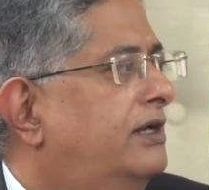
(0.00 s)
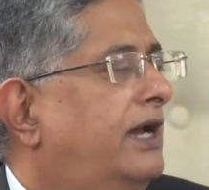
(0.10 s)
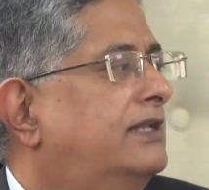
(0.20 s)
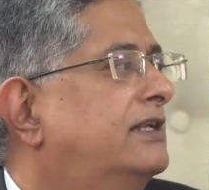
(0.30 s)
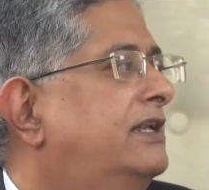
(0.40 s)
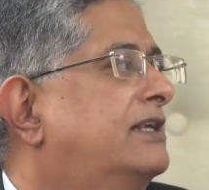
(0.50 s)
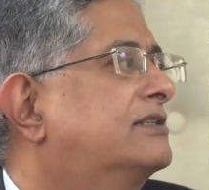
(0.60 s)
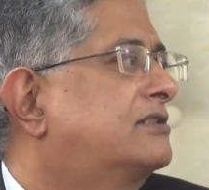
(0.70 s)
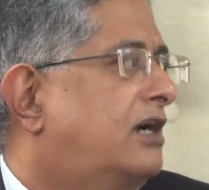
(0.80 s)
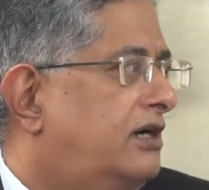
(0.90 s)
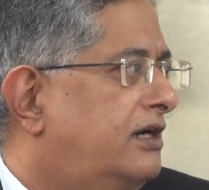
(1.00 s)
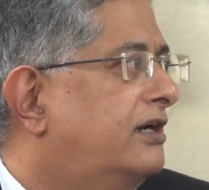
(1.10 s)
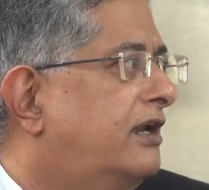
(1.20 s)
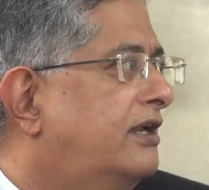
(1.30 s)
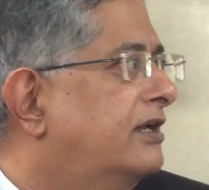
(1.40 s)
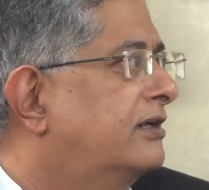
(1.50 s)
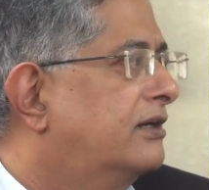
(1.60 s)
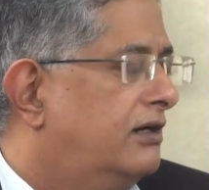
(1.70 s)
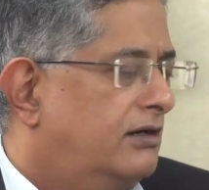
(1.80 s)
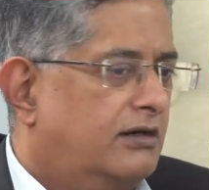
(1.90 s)
and then he can start entering
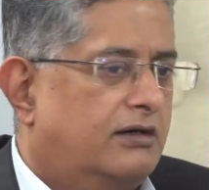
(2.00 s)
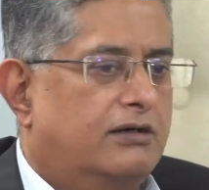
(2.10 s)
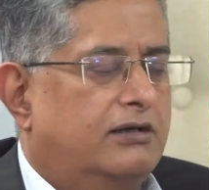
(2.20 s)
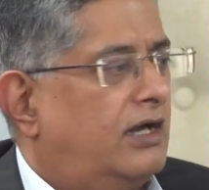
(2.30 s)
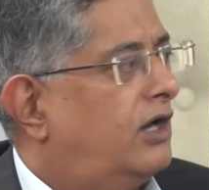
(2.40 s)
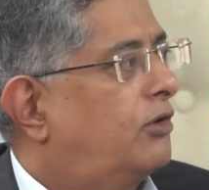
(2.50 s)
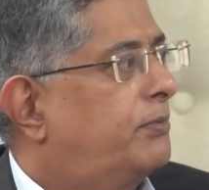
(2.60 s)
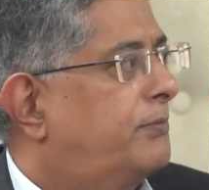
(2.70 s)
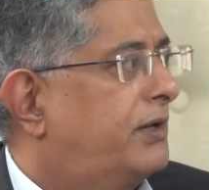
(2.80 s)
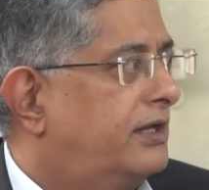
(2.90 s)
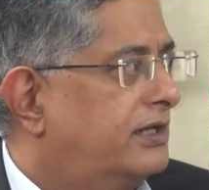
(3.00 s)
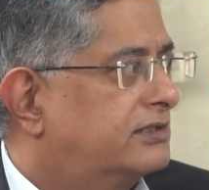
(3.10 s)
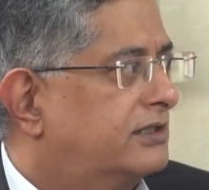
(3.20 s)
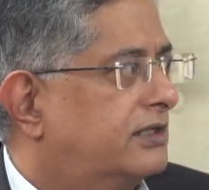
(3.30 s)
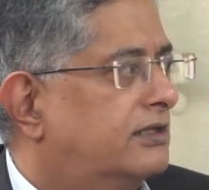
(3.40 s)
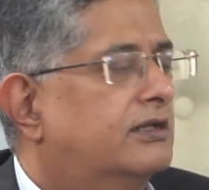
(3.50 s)
or preparing his return.